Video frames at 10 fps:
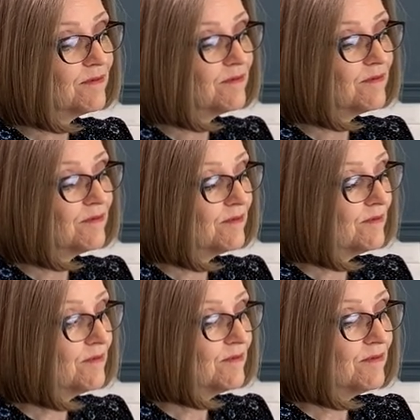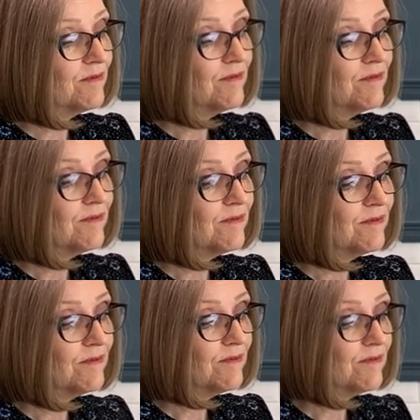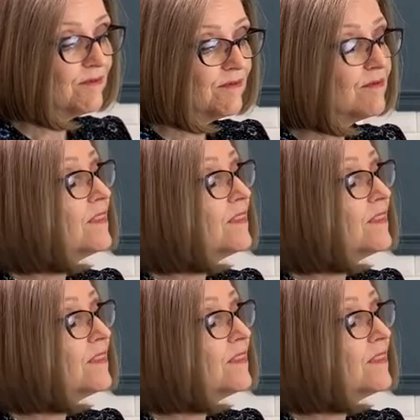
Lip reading: [no speech]